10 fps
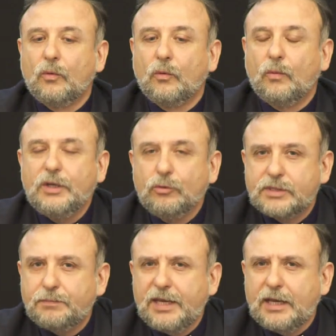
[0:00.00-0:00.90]
When you
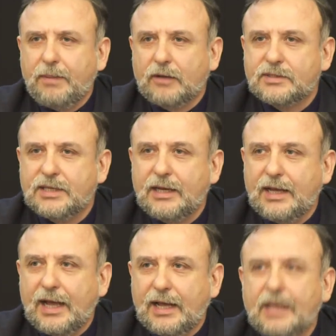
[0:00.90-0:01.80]
speak about
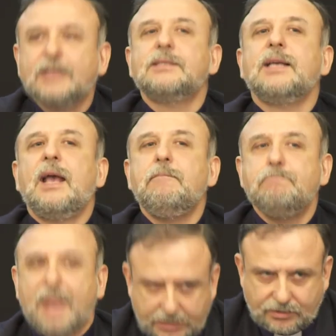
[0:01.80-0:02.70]
Syria, it's a
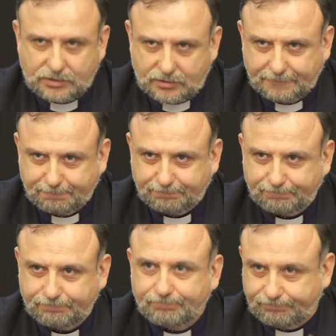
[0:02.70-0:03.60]
mess.
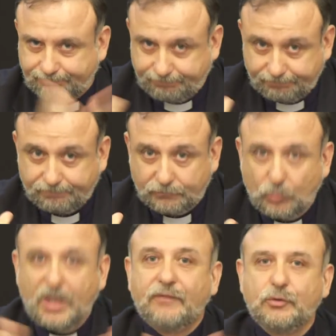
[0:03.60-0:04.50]

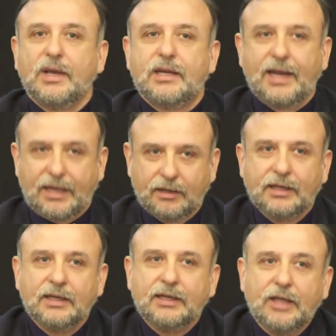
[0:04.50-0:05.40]
We have to agree.
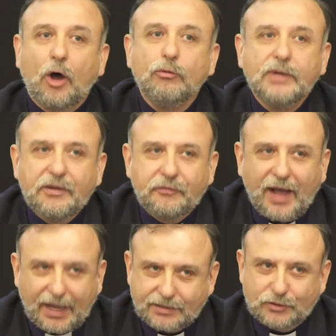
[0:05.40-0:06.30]
The only
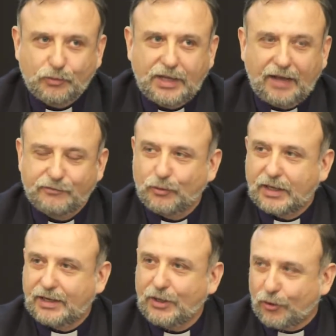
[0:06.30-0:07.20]
fact we have to
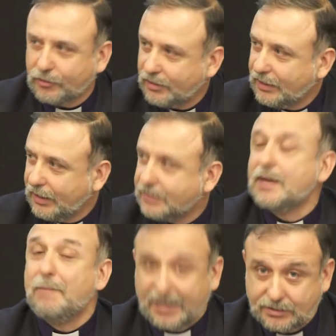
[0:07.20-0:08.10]
agree on, it's
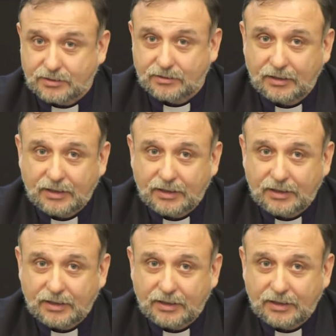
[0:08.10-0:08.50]
a mess.